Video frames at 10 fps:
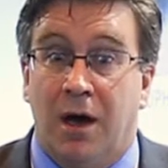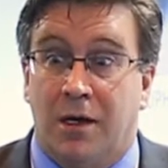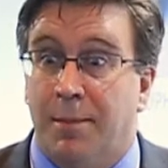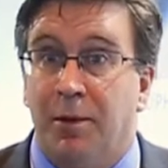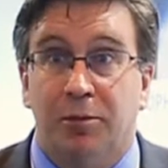
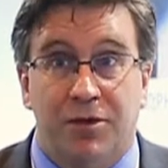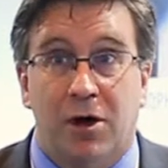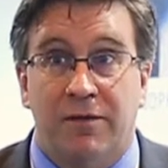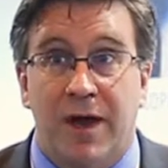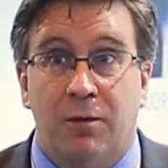Coupled with
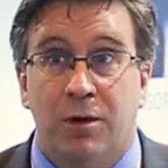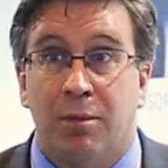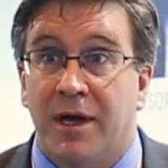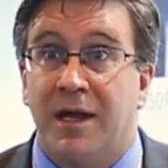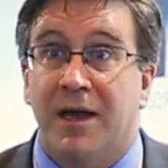all that, we're
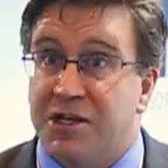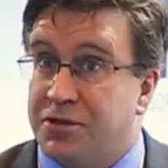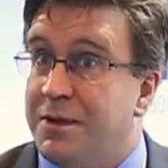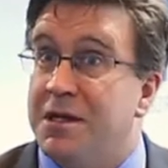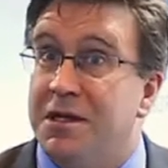bringing guys
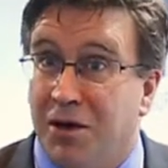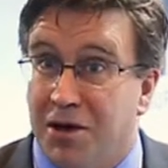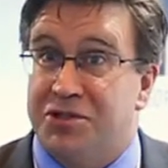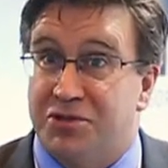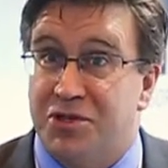from India
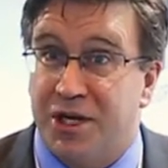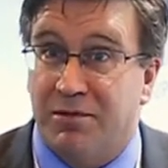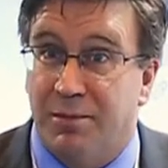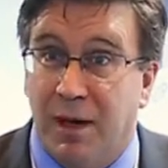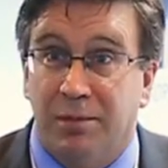also to Czech
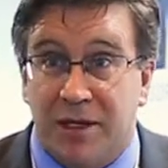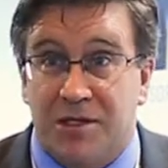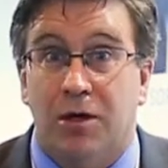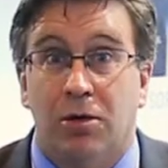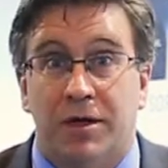Republic.
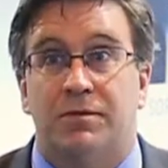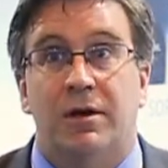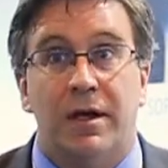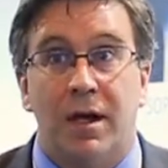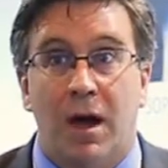So it's
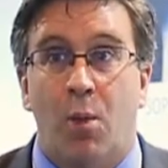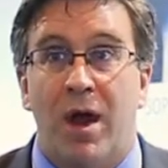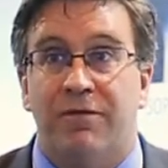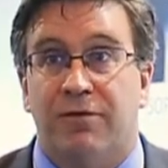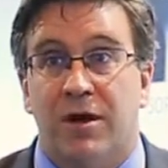really a
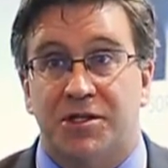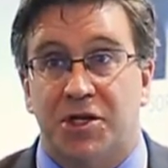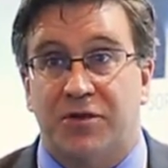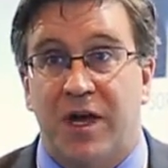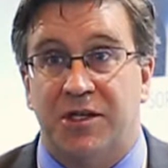way for us to
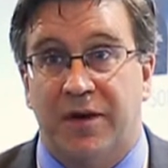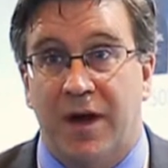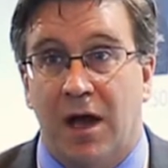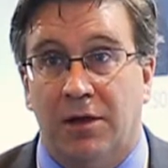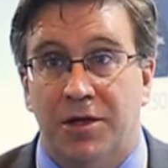transfer
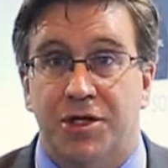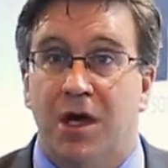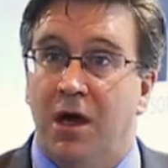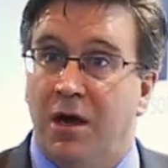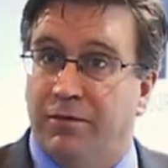knowledge
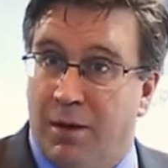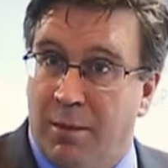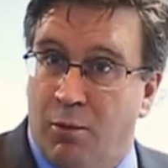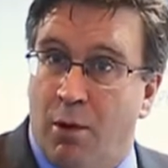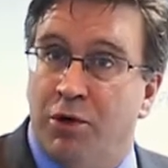from
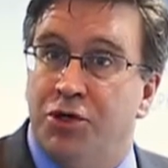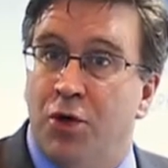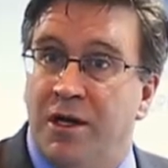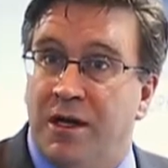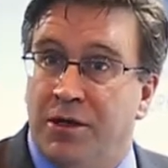what we're
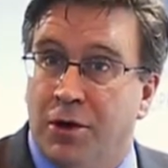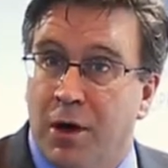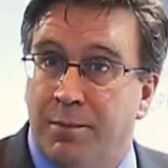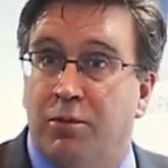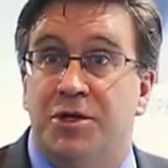doing in
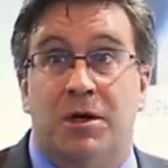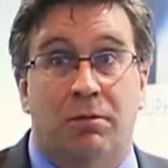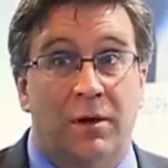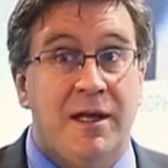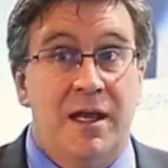Europe, which are
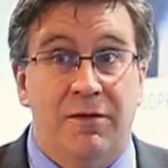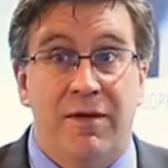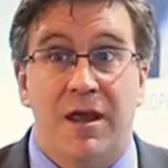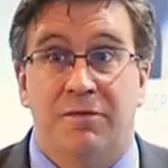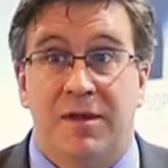really
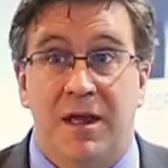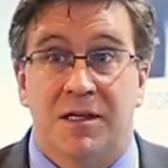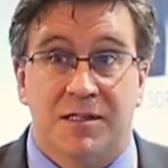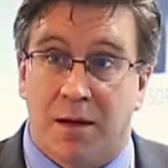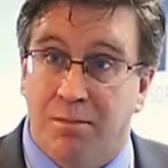innovative
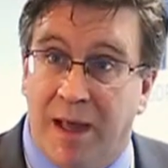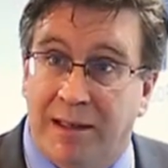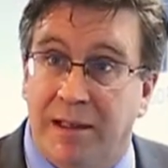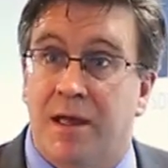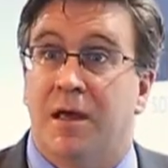things like
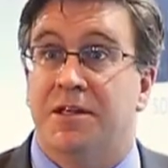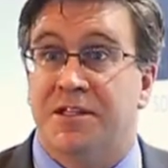Bentley and